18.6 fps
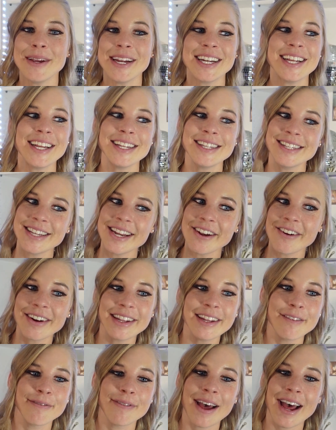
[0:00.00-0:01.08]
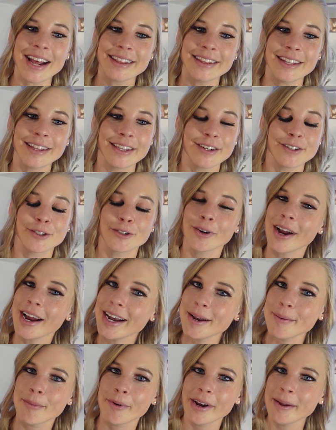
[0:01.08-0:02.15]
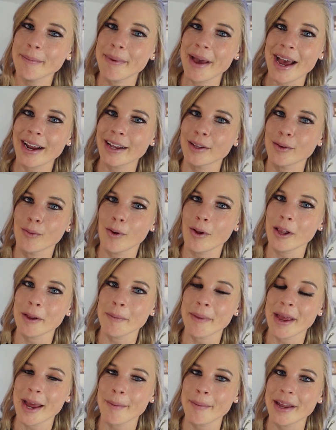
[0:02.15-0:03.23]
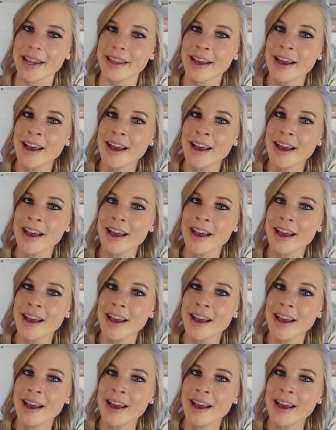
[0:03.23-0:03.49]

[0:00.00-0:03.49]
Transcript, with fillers: mean, considering the fact that they're trying to bring back the woolly mammoth,